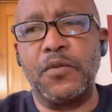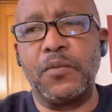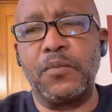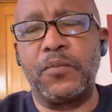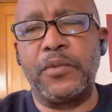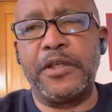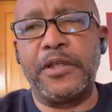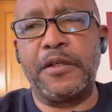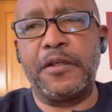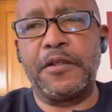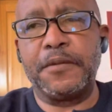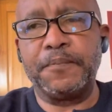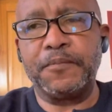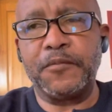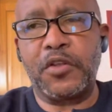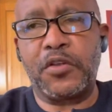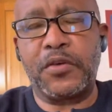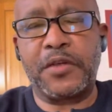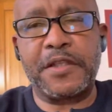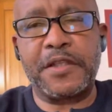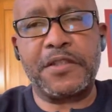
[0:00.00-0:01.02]
where
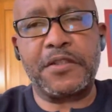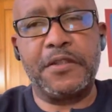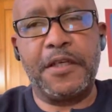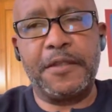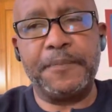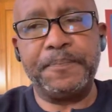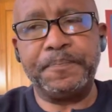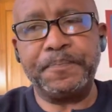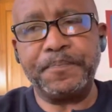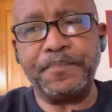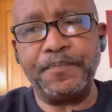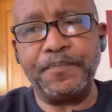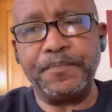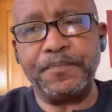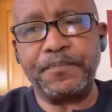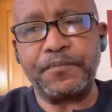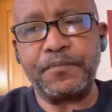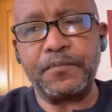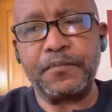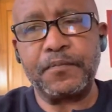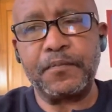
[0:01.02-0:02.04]
Krishna
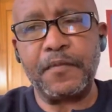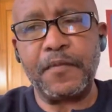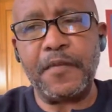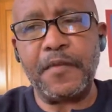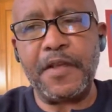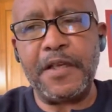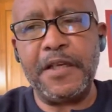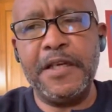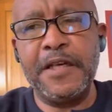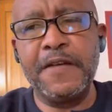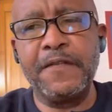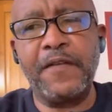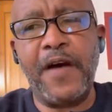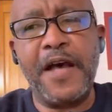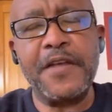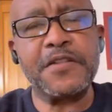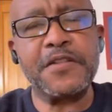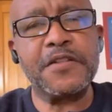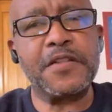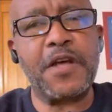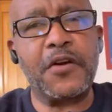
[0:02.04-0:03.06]

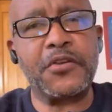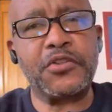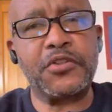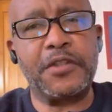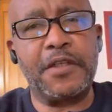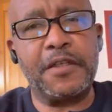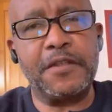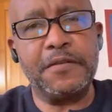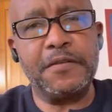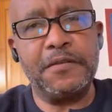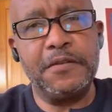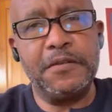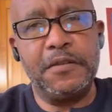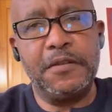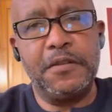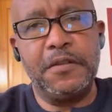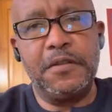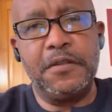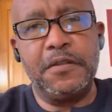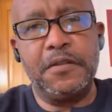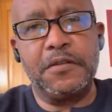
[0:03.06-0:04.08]
advises Arjuna
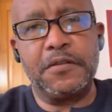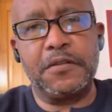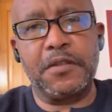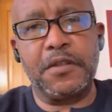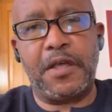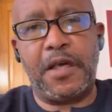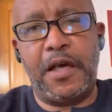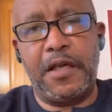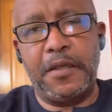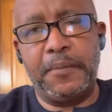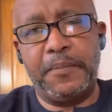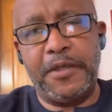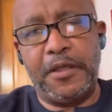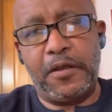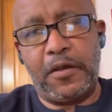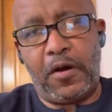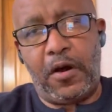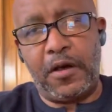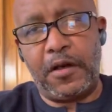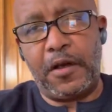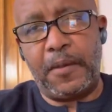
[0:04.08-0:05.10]
to kind of be
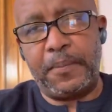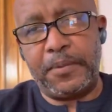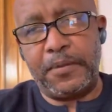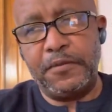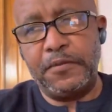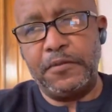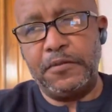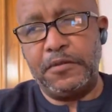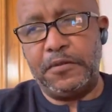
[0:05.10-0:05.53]
caught up